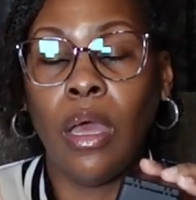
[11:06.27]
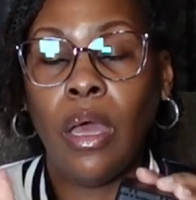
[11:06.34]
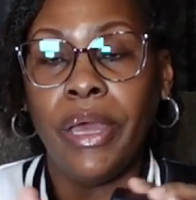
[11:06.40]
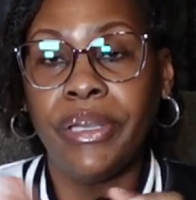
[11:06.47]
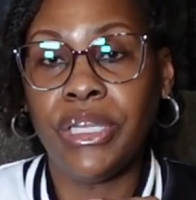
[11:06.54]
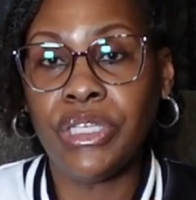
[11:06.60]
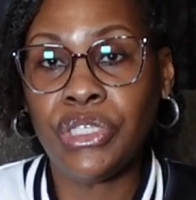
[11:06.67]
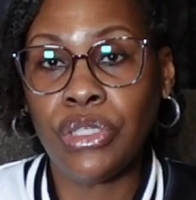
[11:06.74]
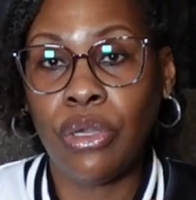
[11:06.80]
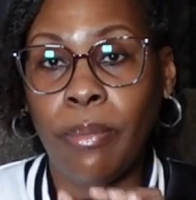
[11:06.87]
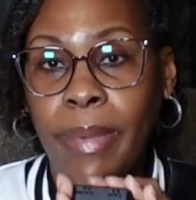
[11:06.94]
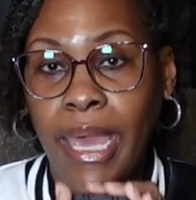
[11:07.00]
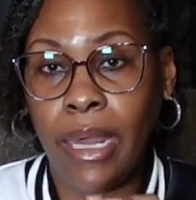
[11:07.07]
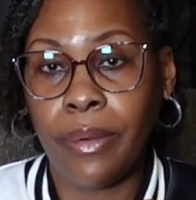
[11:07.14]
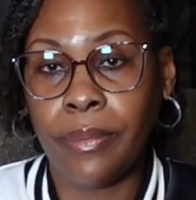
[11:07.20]
Additional
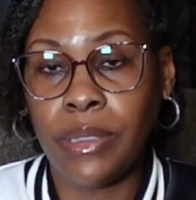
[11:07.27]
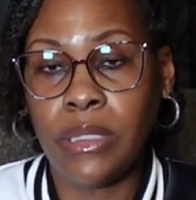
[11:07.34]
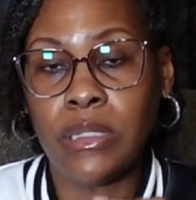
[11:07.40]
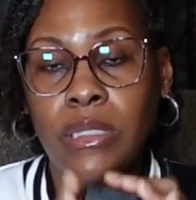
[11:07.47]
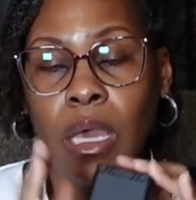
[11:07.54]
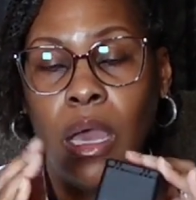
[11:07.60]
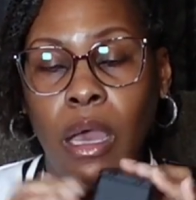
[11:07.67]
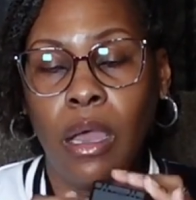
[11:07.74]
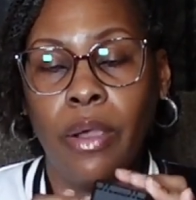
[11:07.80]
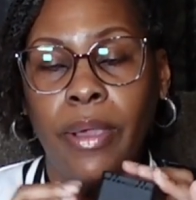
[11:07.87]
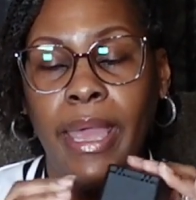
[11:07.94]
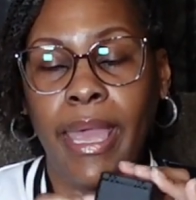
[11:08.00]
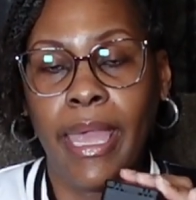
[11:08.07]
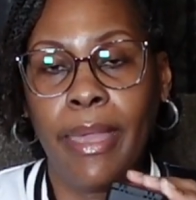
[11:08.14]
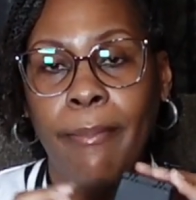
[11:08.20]
batteries
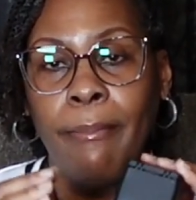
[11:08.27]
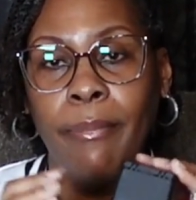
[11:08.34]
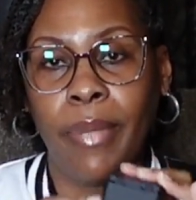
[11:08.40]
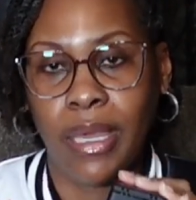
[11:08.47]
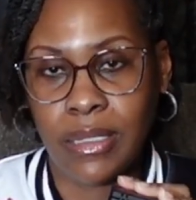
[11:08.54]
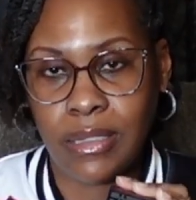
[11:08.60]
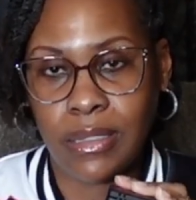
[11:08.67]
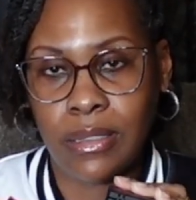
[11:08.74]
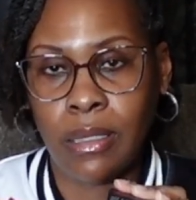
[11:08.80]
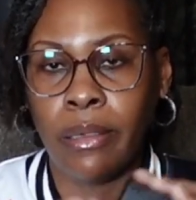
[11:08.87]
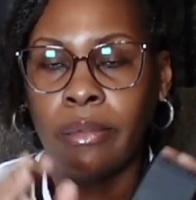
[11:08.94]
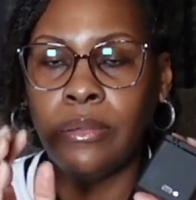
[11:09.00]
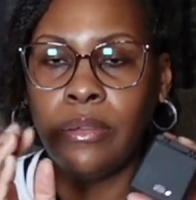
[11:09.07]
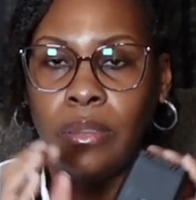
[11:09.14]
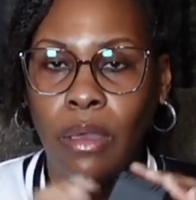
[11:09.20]
are a must.
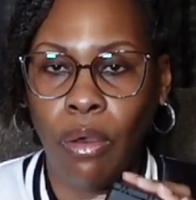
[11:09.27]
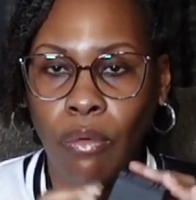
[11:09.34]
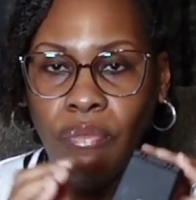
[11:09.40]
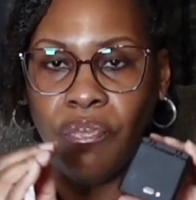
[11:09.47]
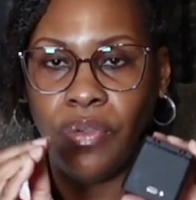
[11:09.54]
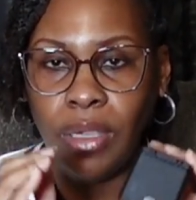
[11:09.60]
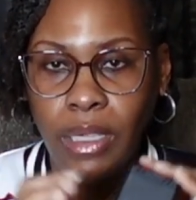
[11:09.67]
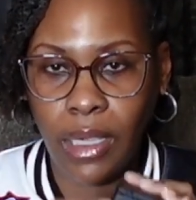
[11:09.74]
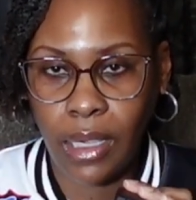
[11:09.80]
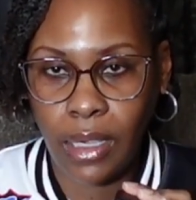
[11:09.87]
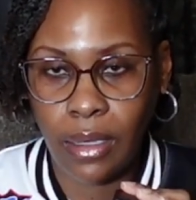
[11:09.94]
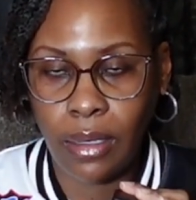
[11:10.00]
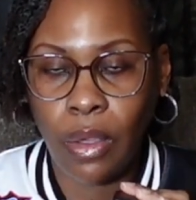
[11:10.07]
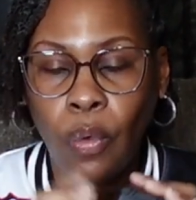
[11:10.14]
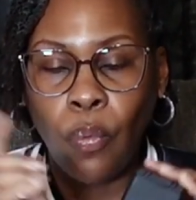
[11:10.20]
Don't
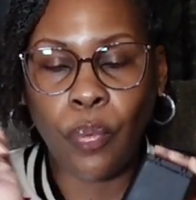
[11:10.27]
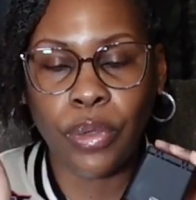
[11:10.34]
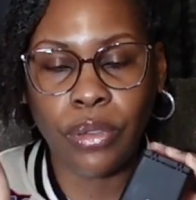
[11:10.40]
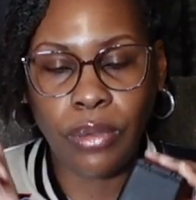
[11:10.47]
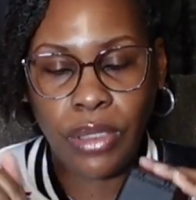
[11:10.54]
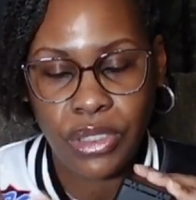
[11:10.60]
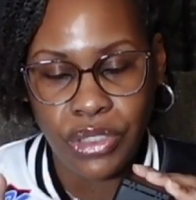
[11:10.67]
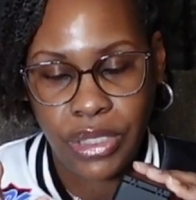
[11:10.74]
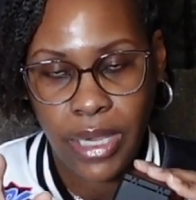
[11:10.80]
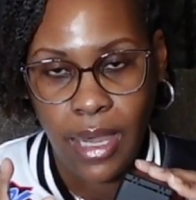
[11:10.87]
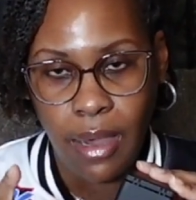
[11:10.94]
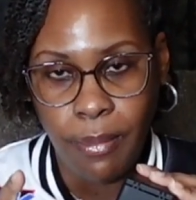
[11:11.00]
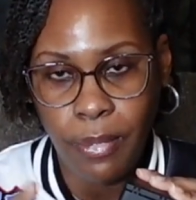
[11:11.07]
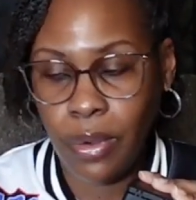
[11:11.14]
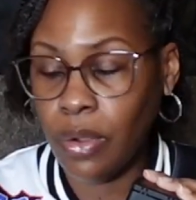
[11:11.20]
forget, when you get your
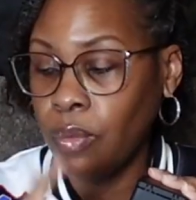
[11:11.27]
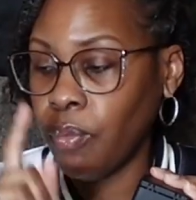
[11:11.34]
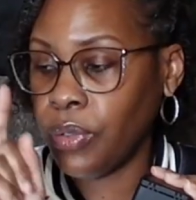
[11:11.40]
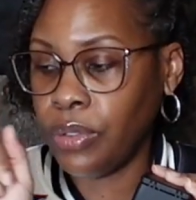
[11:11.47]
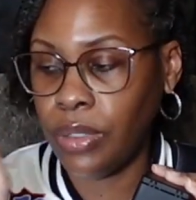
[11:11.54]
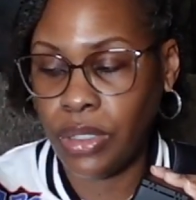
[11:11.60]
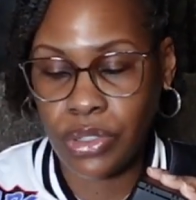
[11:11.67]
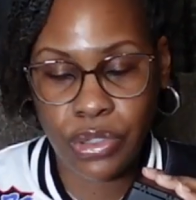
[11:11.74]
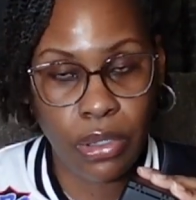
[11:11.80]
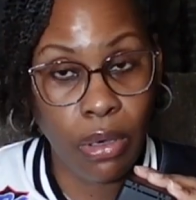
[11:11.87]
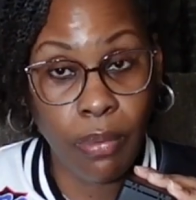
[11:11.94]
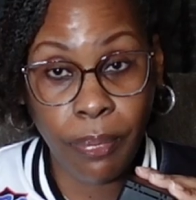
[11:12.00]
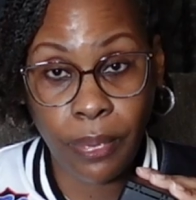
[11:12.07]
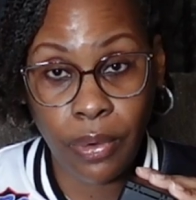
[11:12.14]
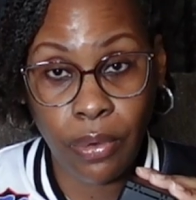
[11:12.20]
camera, when you get your
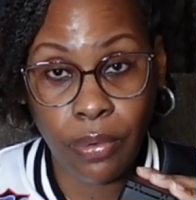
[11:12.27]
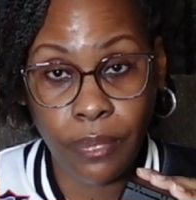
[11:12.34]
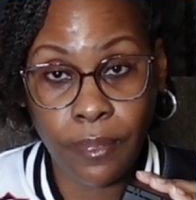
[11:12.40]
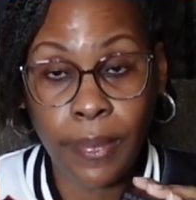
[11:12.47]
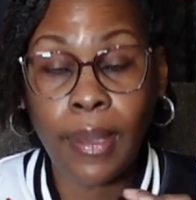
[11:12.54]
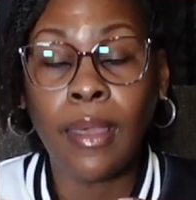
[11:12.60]
GoPro,